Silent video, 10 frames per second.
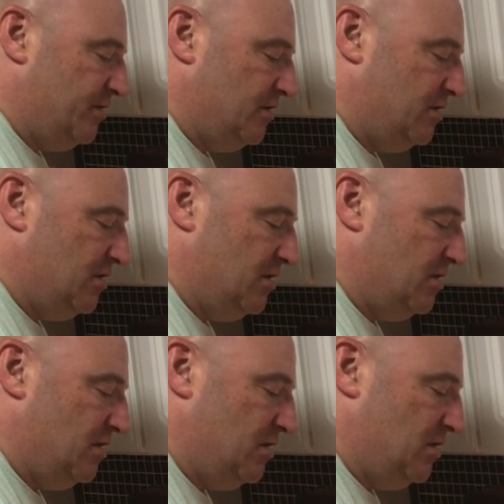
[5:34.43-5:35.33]

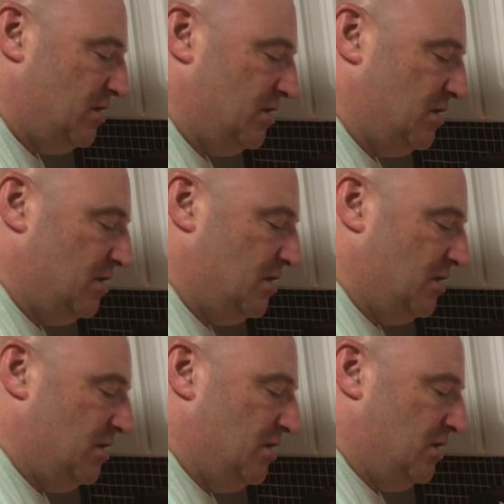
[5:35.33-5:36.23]

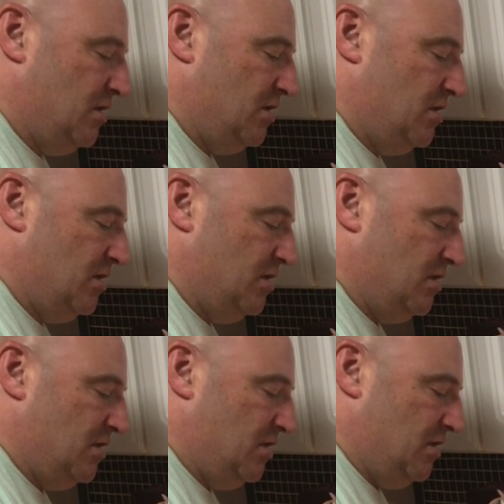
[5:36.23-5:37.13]

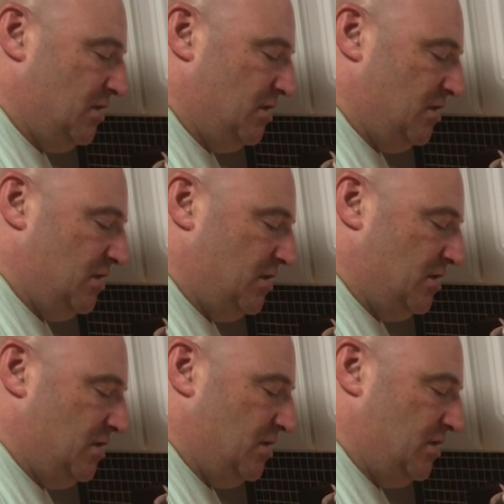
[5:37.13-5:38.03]

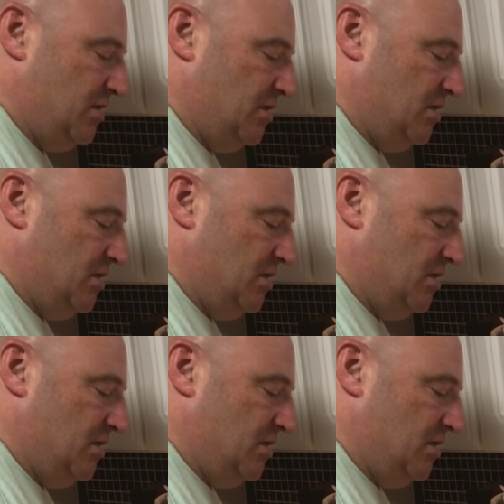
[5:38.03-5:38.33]
No one is speaking in this clip.